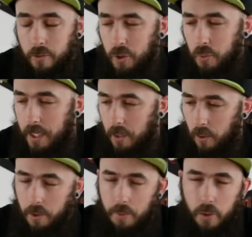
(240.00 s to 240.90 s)
sweet
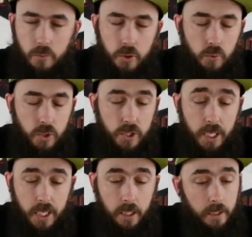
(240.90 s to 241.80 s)
or they become too
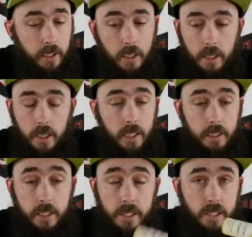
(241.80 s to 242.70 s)
sickly.
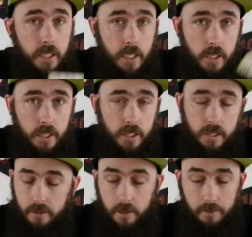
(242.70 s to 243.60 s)
This
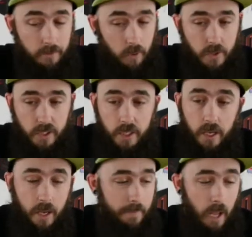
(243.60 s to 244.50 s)
is, obviously,
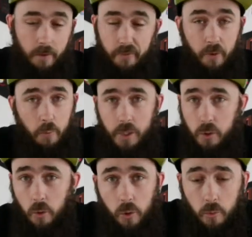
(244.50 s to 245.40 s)
I filled this
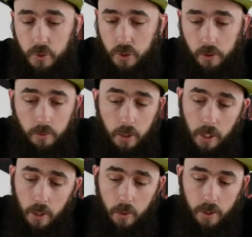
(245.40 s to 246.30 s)
one up, so
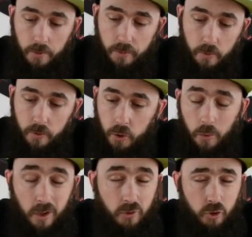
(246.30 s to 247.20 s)
without further
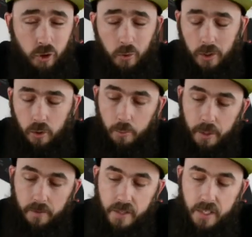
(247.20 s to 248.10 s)
ado, I'll just do a little bit
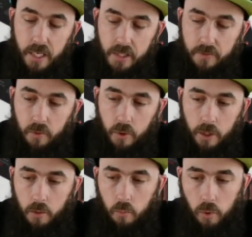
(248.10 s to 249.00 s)
of a test for you
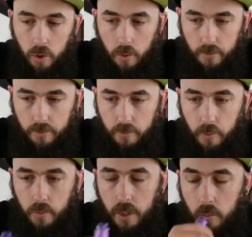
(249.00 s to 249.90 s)
and we'll go
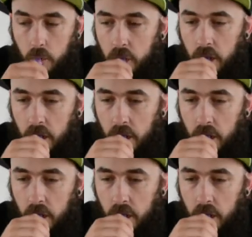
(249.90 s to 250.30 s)
through that one.